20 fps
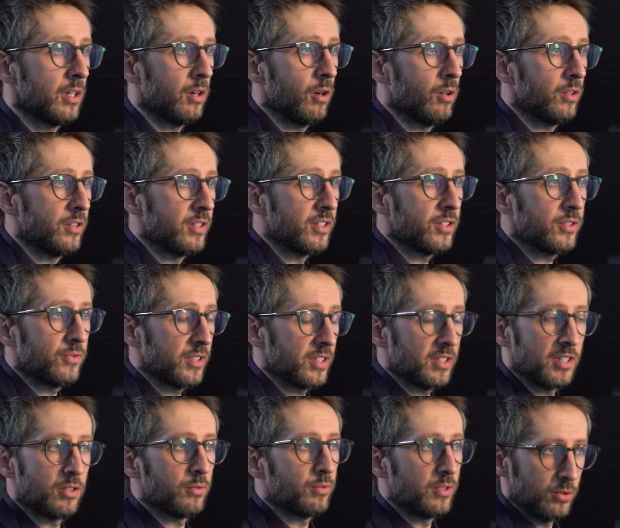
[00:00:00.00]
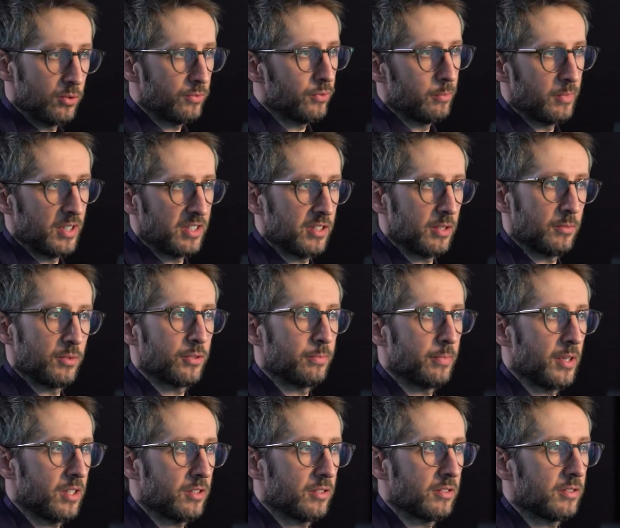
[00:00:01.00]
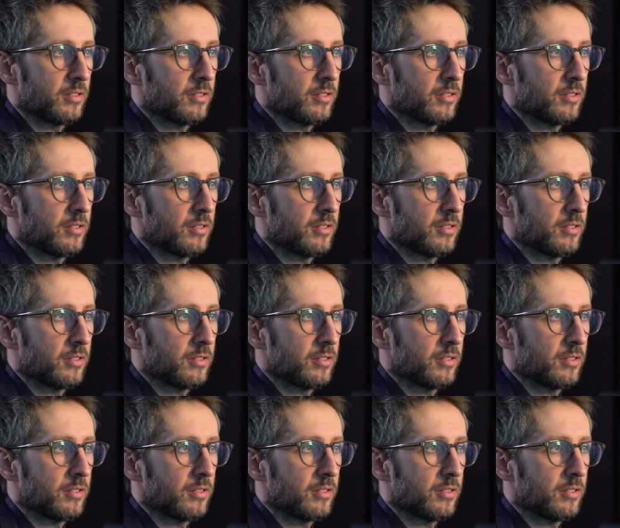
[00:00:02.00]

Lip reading: all these things that we know from Alzheimer's patients.